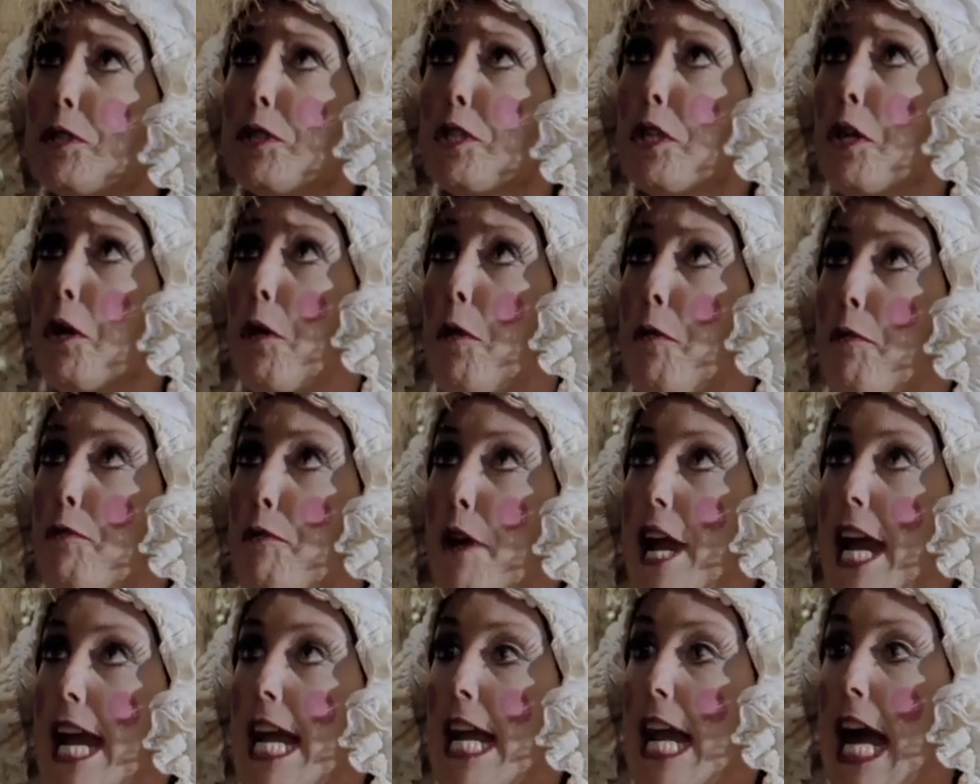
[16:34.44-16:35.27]
Do you
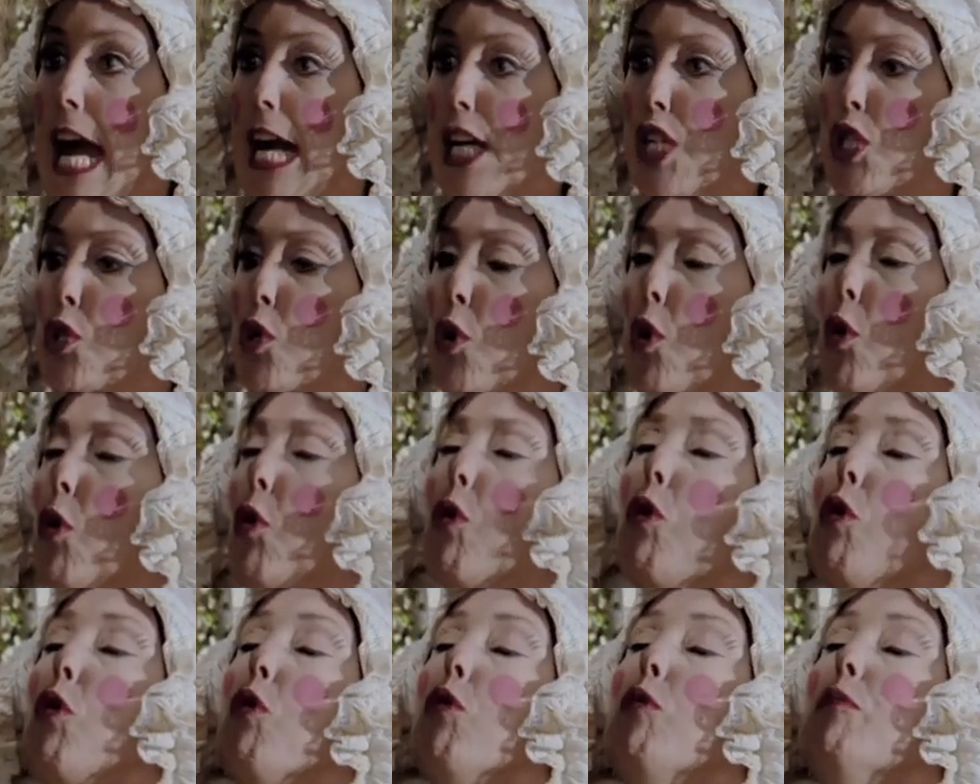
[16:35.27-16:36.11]
realise to
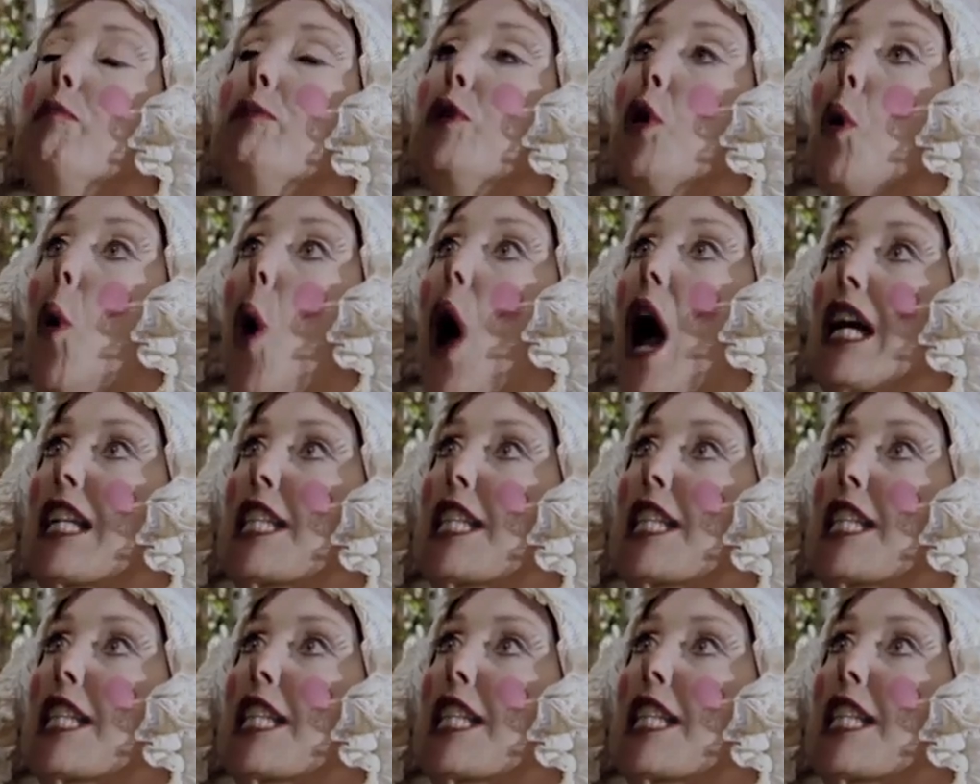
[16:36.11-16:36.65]
whom you are